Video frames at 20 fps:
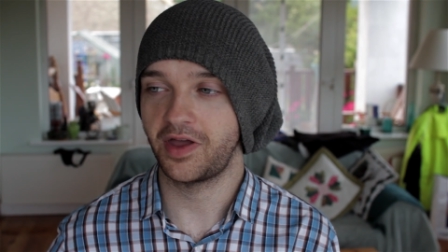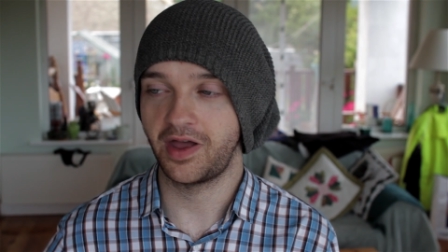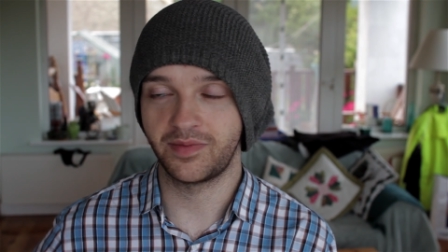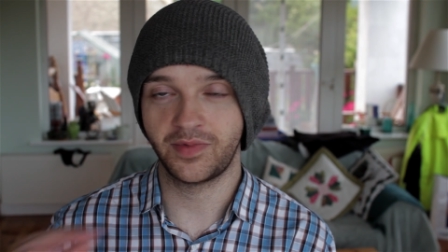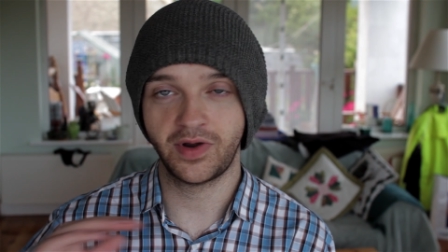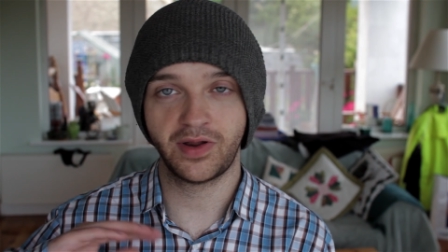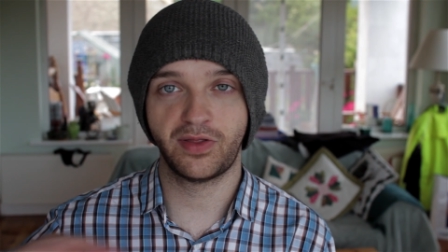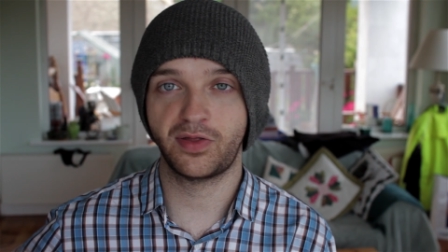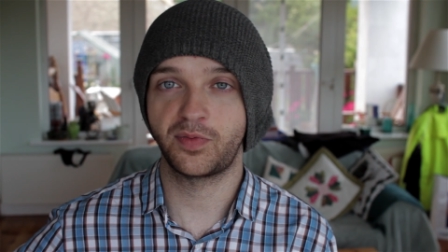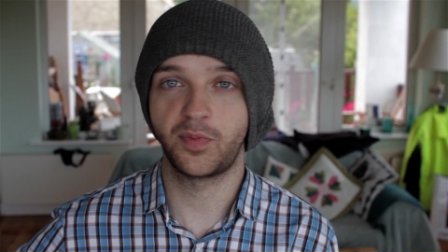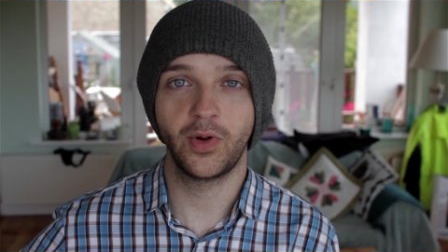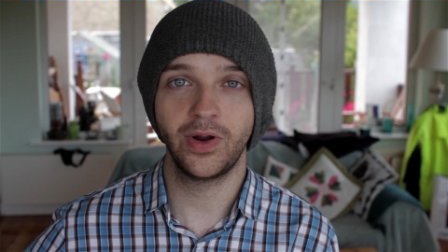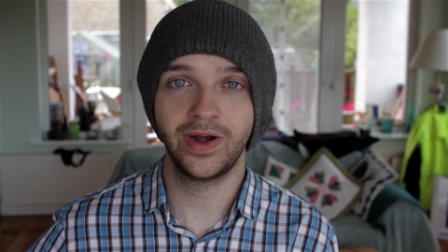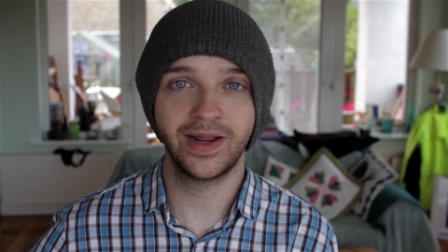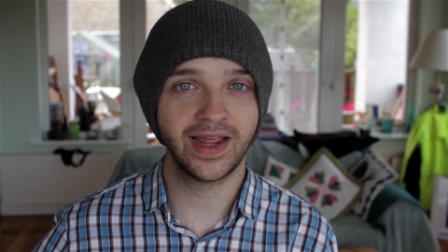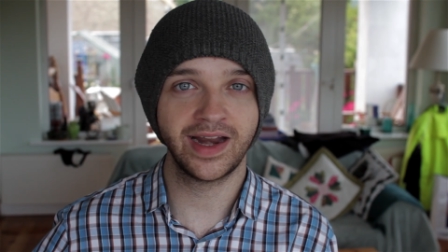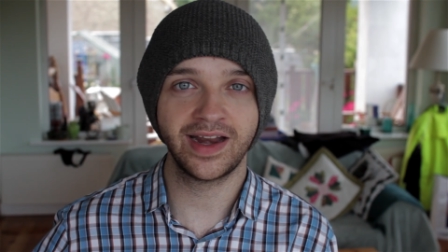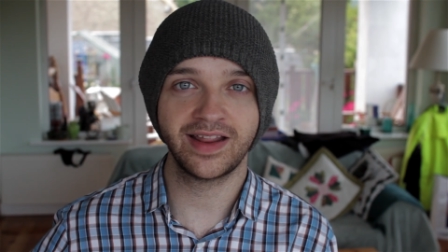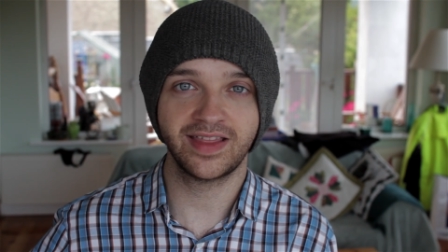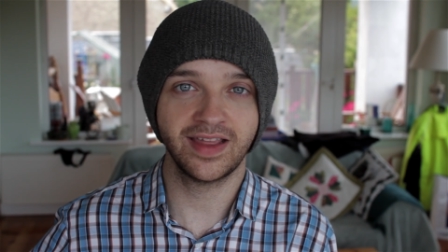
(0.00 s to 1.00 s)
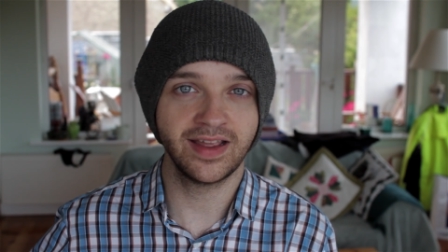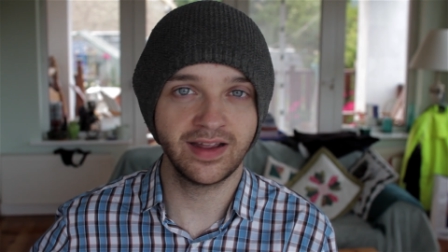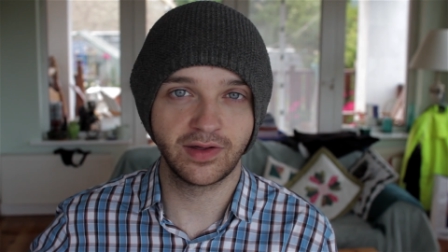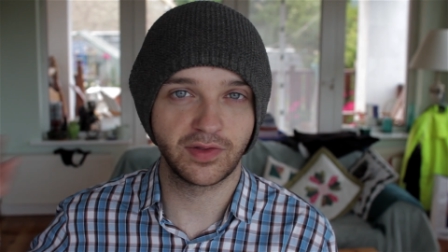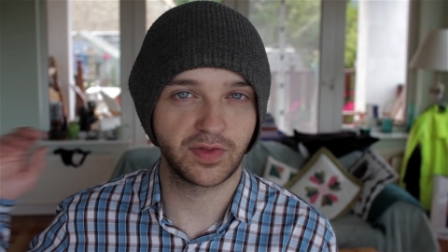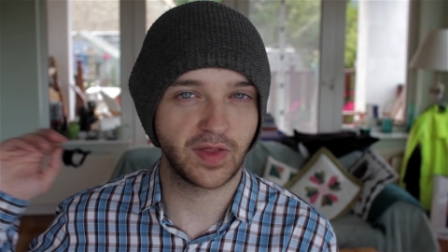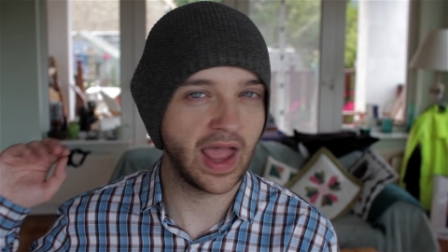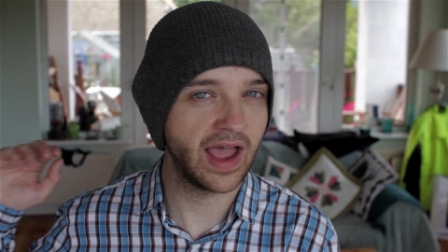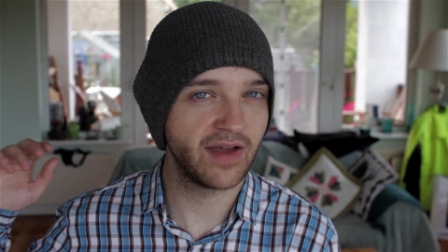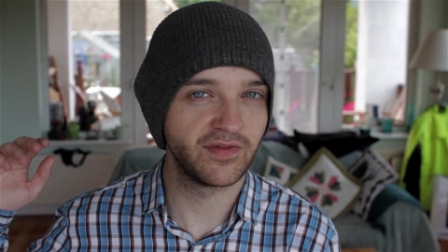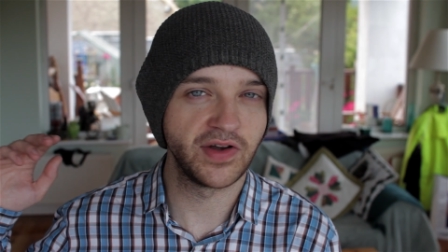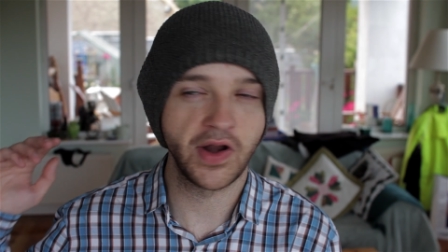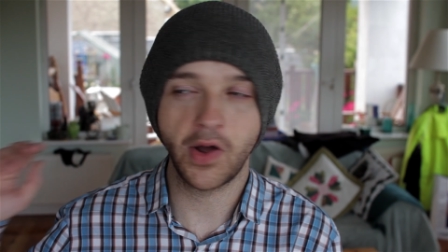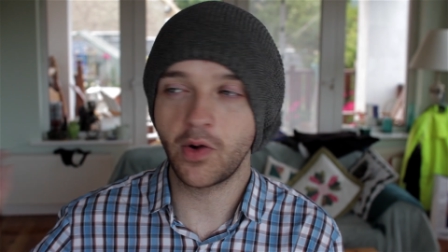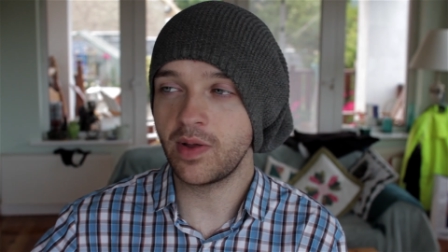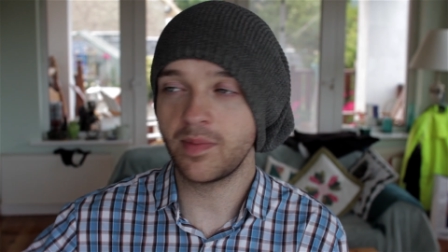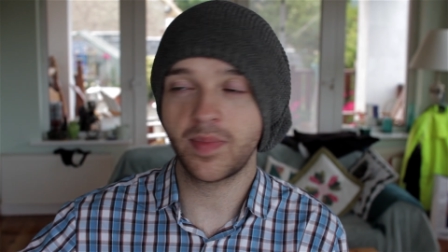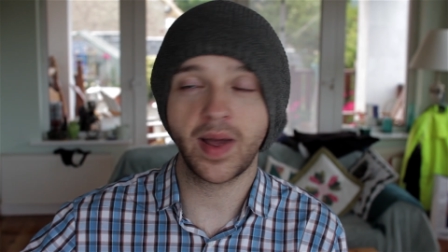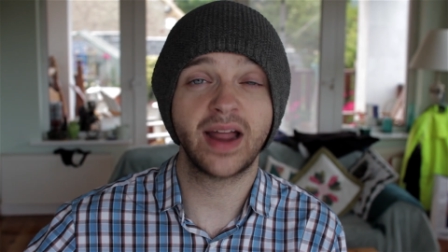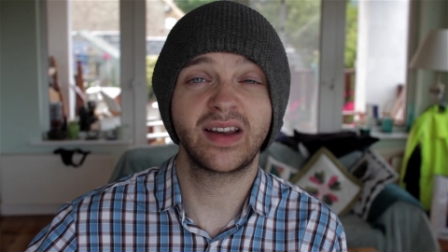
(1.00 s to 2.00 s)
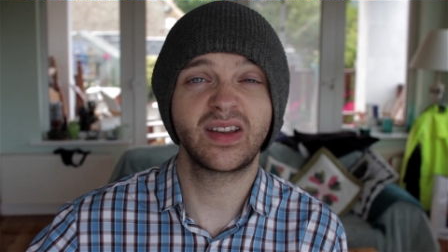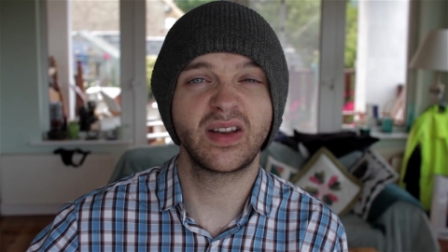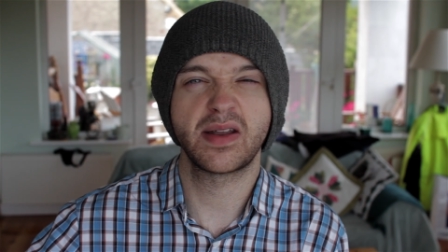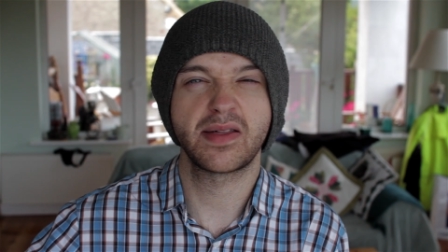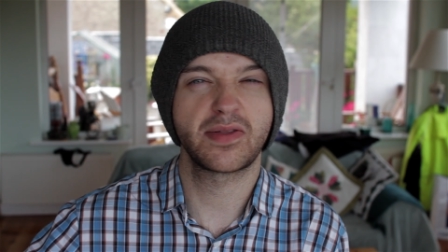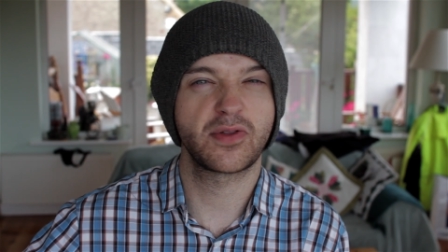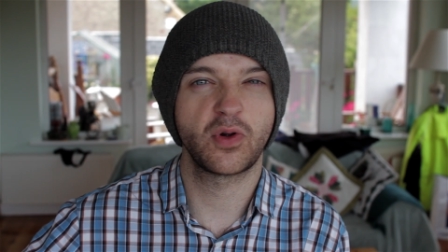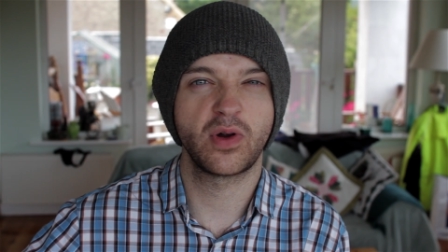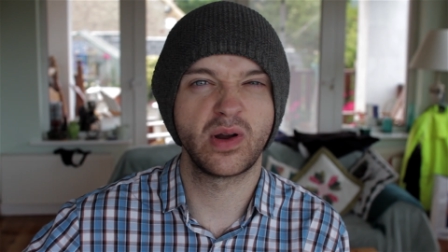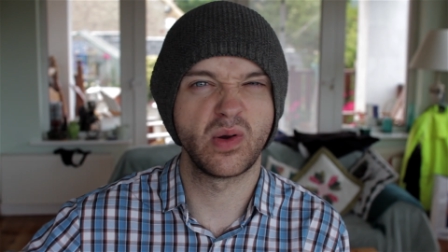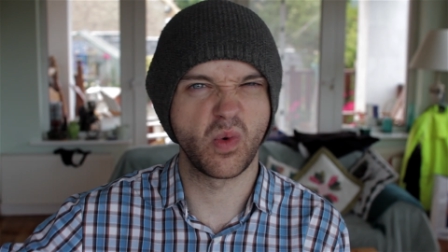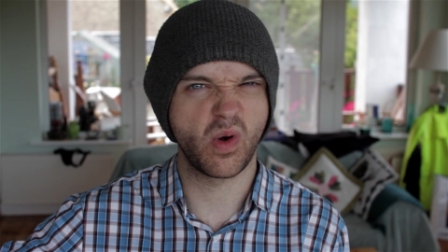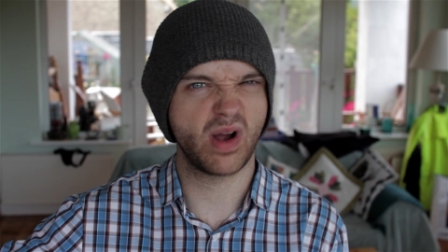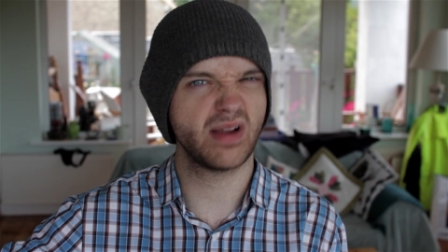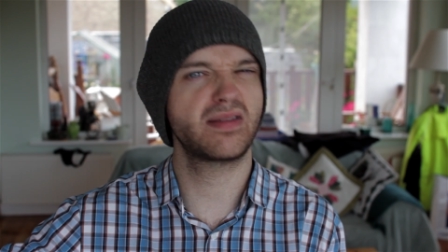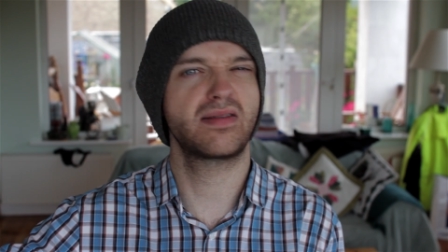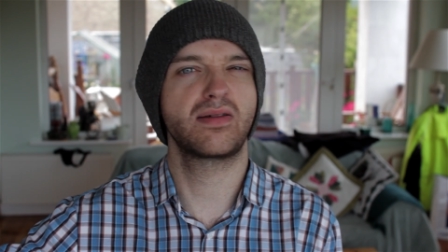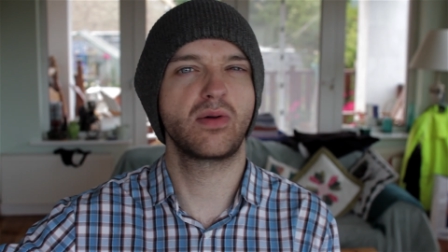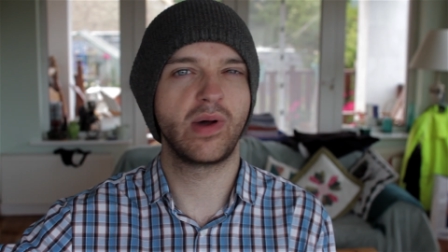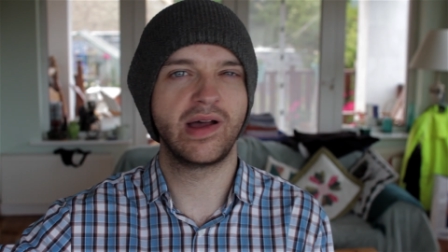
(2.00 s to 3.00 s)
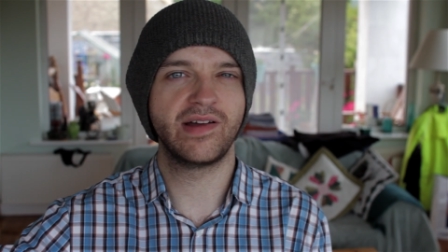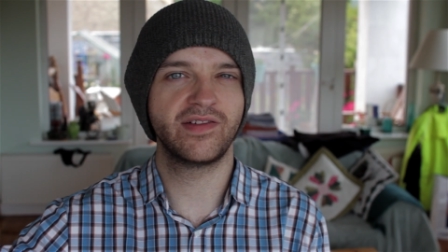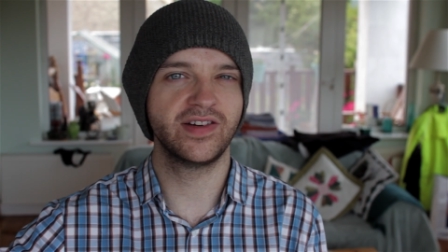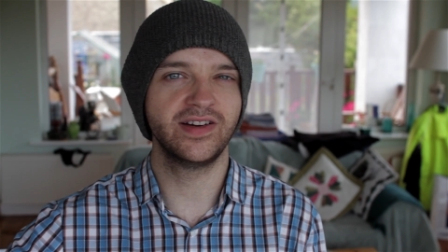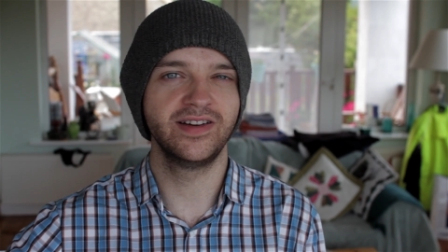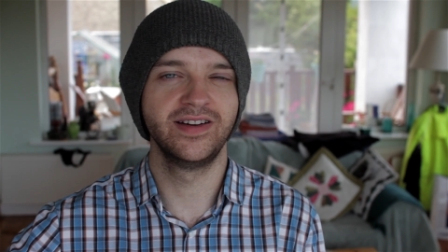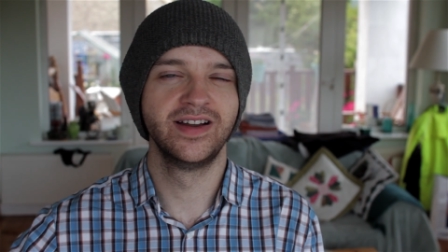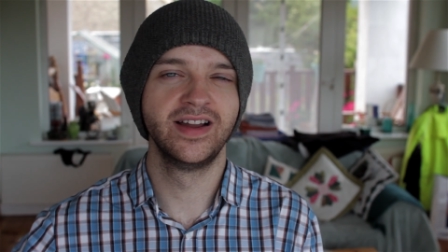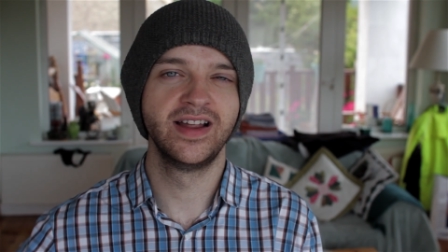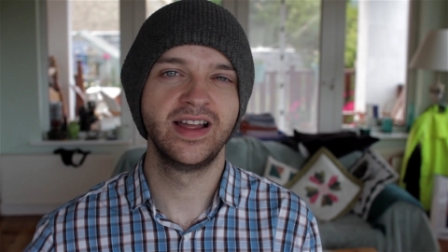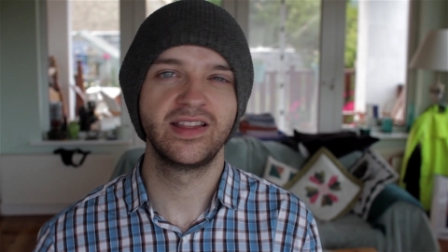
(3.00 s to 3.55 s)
I'm not spoiling anything because they have no impact on the story whatsoever.